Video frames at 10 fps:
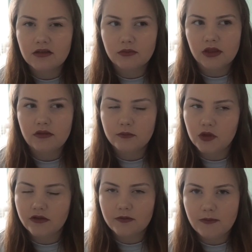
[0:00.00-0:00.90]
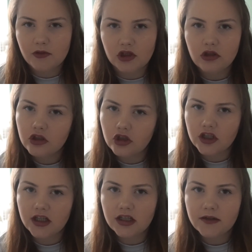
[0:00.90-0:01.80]
as well from what I remember, a lot
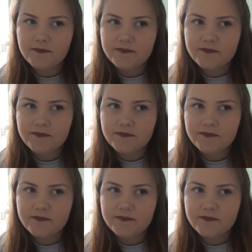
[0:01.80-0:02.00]
longer.